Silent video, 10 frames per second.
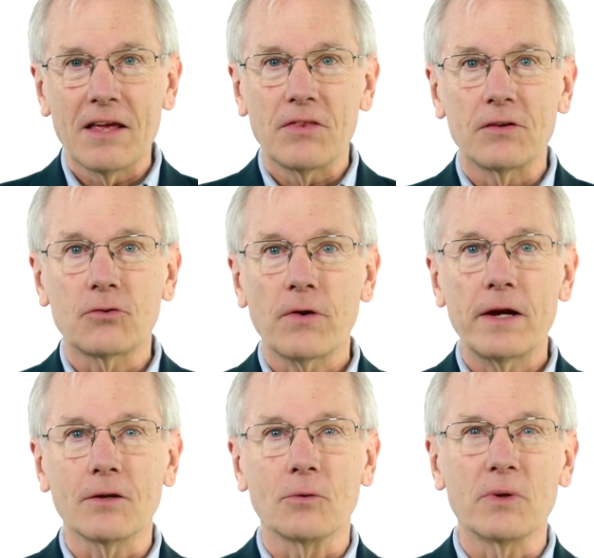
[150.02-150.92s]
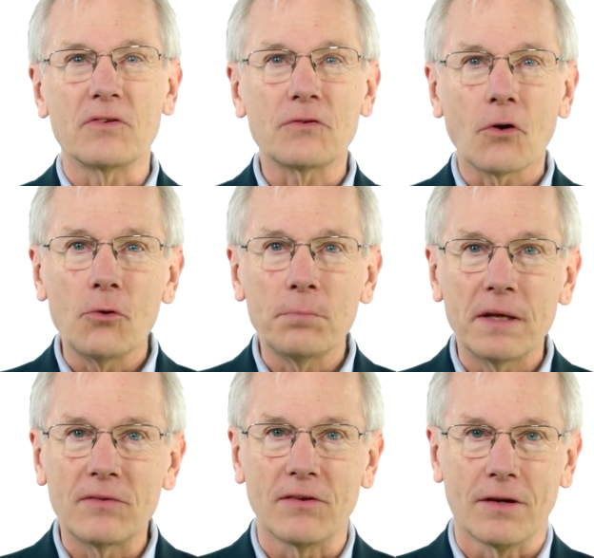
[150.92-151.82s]
The trailer was so
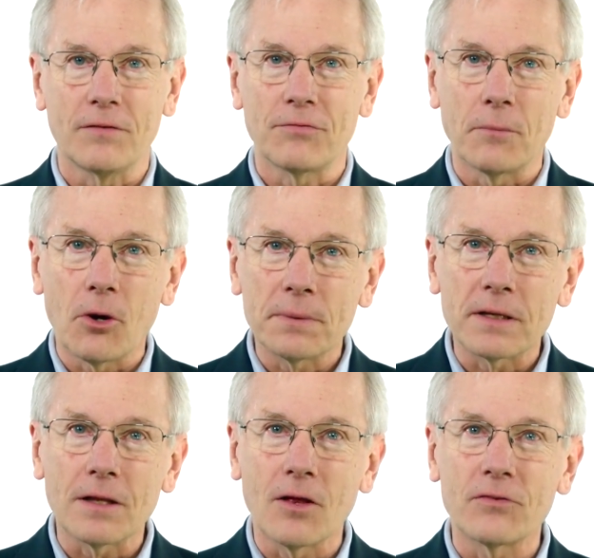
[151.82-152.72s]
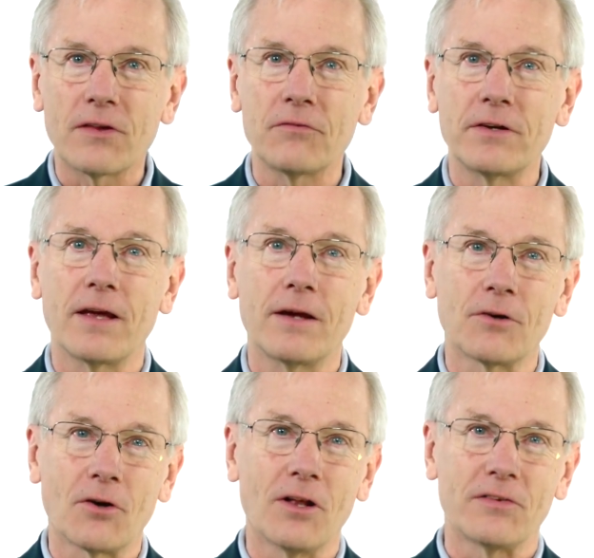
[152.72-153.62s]
busy, from open to close every day,
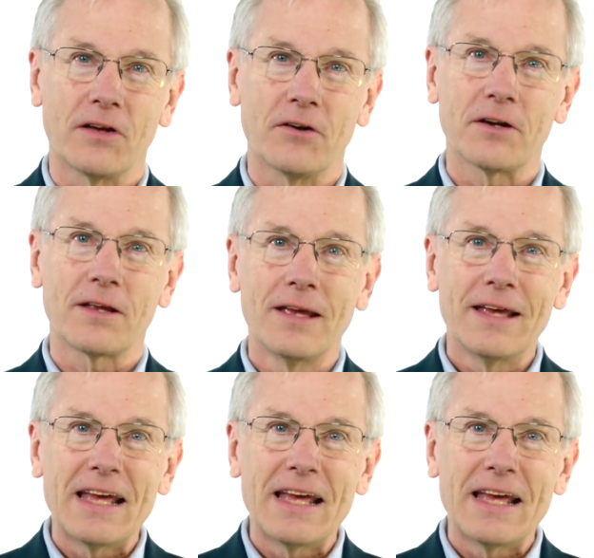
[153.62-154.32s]
recalls Eric,